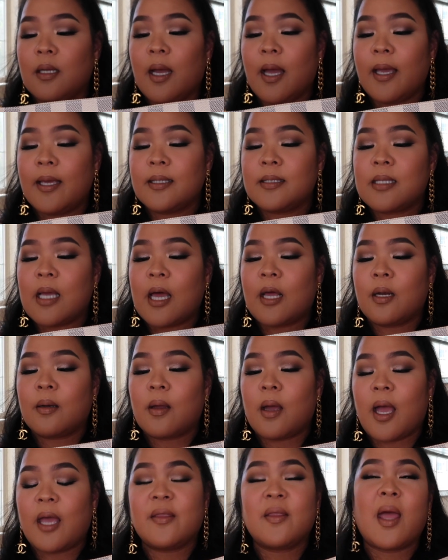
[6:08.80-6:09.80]
guys,
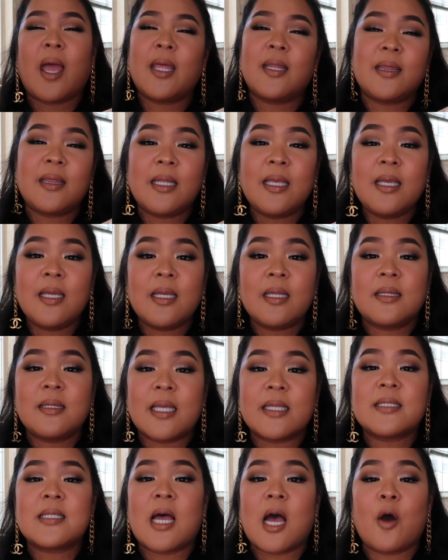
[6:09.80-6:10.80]
I think
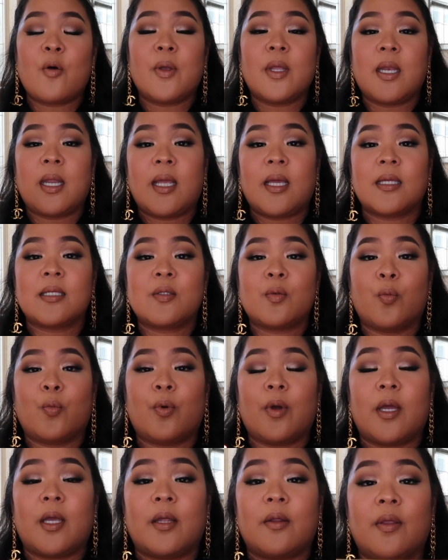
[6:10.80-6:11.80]
that's how it is
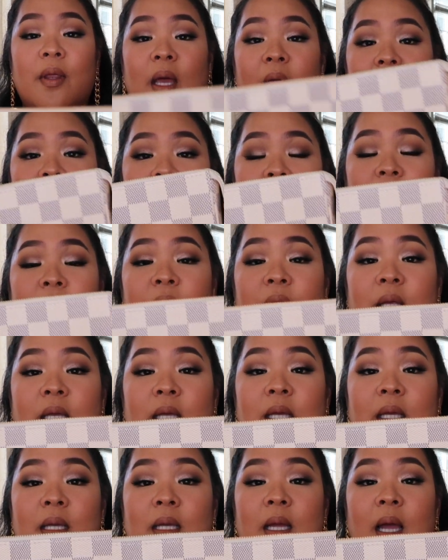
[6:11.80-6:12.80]
with
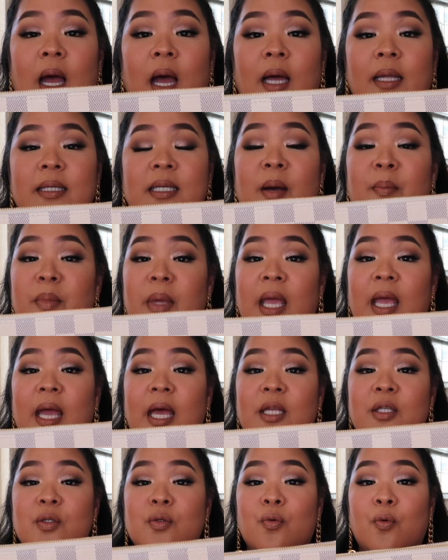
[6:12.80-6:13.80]
the Damier
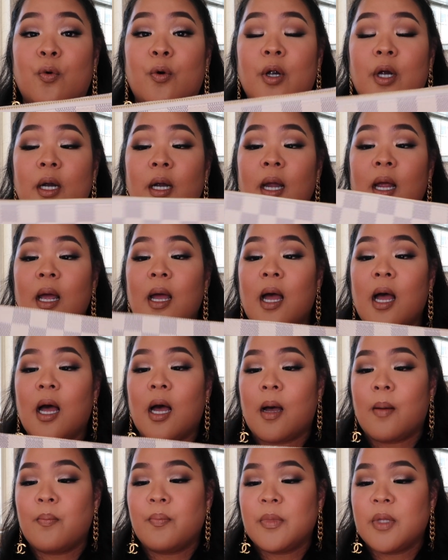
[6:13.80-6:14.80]
Azur.
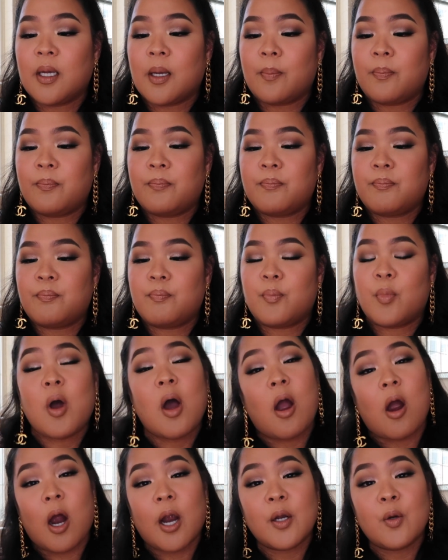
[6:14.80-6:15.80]
The
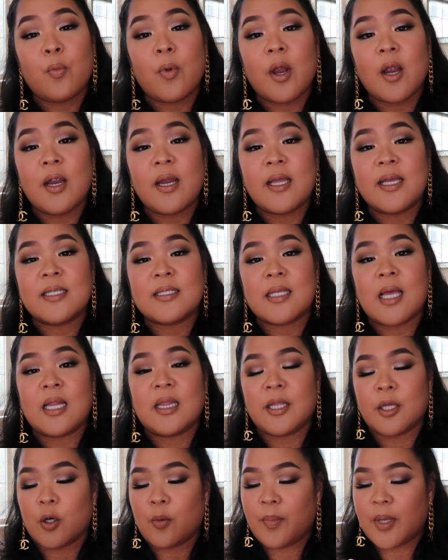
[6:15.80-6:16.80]
hardware is a
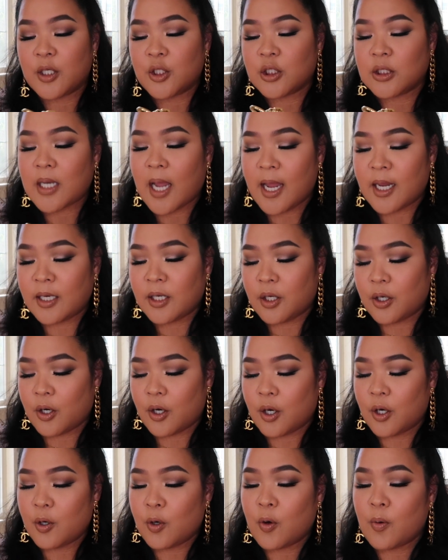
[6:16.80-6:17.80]
little bit
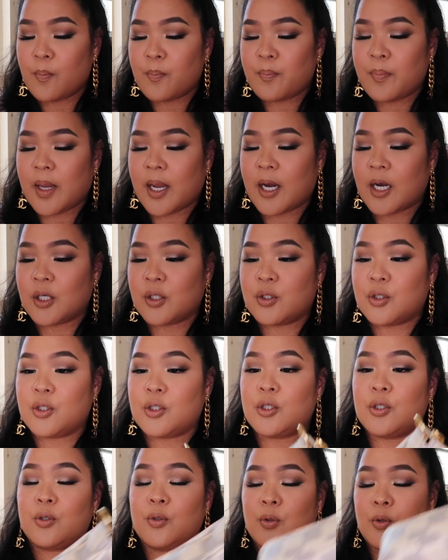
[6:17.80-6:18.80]
shinier compared
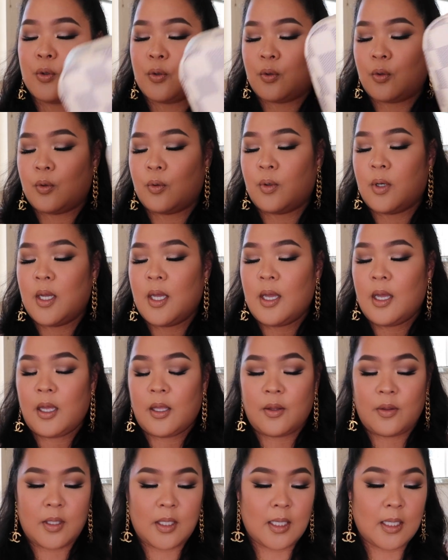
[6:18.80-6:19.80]
to
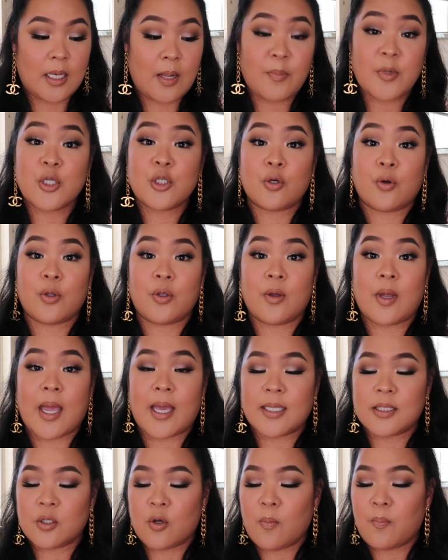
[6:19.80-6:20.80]
the, let me show you
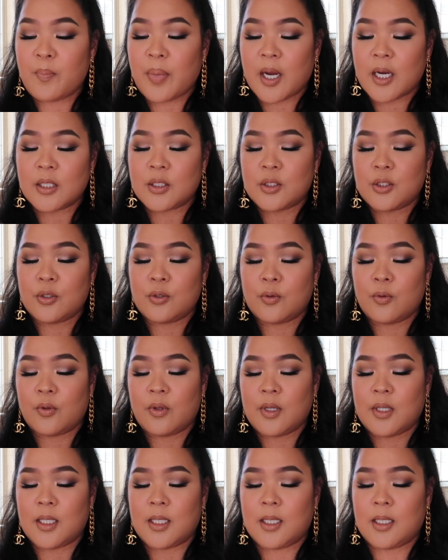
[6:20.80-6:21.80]
guys, compared to
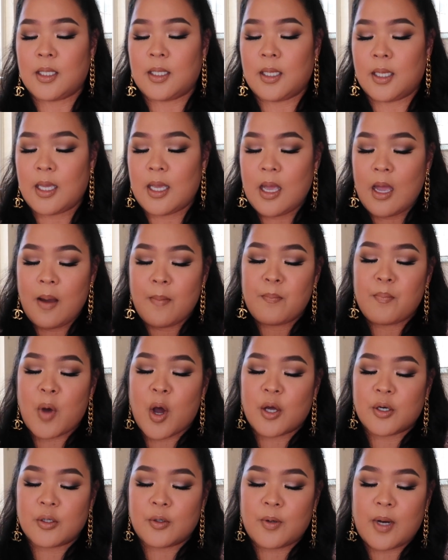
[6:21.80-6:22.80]
the
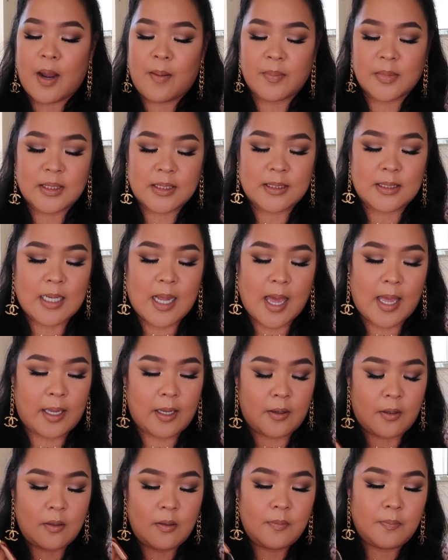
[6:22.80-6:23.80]
Monogram
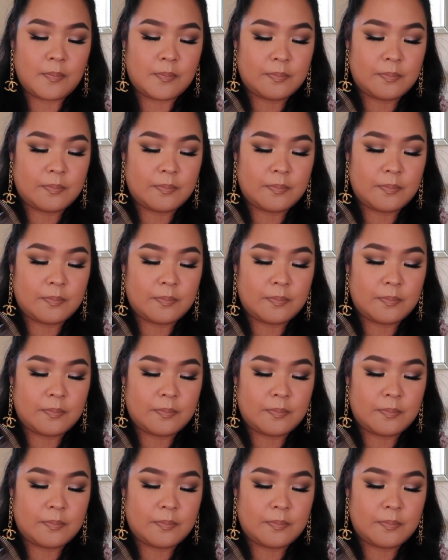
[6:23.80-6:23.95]
style.